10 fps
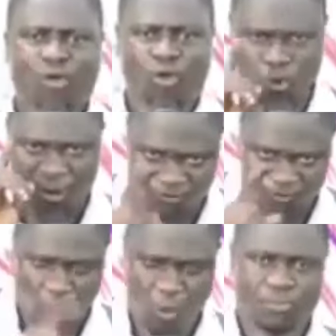or her
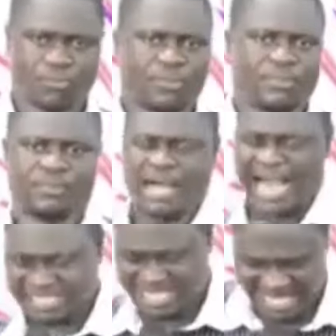four,
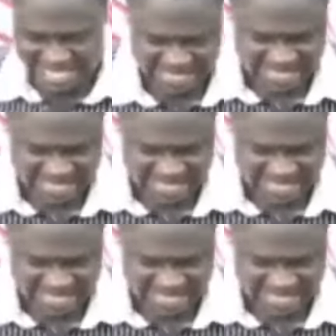as it is